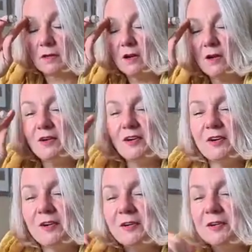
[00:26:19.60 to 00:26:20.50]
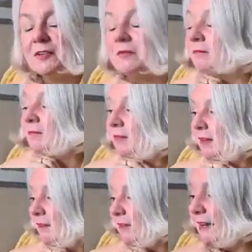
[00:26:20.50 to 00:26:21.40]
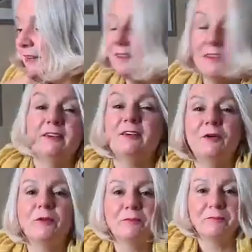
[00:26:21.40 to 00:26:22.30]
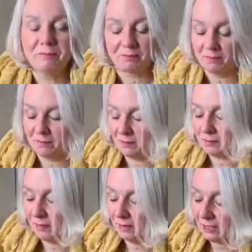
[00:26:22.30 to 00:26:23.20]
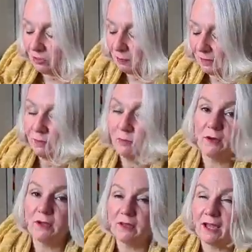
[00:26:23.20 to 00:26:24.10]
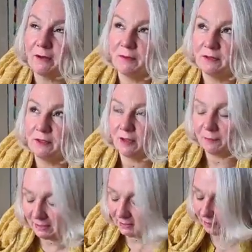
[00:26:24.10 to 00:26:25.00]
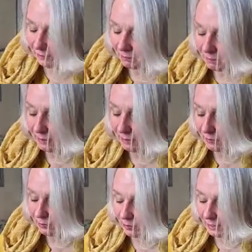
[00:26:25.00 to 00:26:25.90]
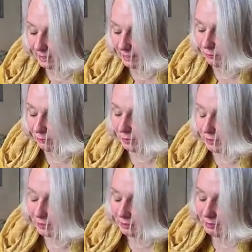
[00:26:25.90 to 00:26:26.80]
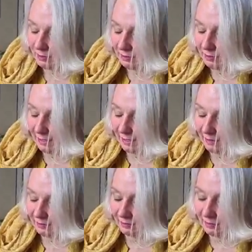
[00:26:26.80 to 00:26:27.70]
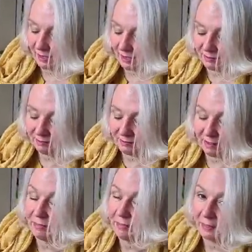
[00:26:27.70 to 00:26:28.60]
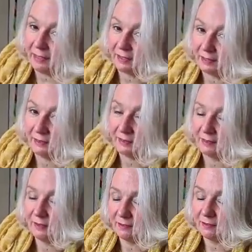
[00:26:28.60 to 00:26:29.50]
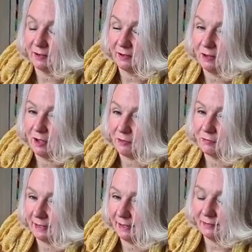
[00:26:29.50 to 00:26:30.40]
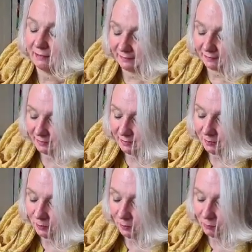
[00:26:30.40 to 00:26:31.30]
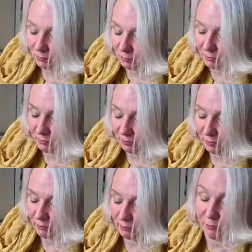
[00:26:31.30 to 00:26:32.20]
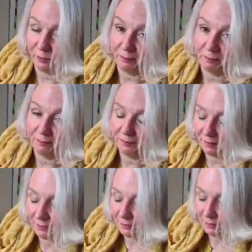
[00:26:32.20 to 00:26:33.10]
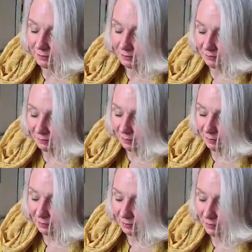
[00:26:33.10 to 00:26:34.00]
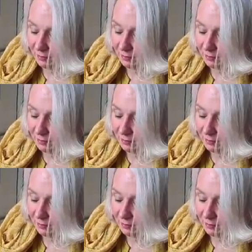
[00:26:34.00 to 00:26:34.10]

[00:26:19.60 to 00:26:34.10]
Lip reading: Oh, I don't know. It depends how he does. I mean, he did all right last week, and I think he's got a lot of fans who are probably voting for him. So.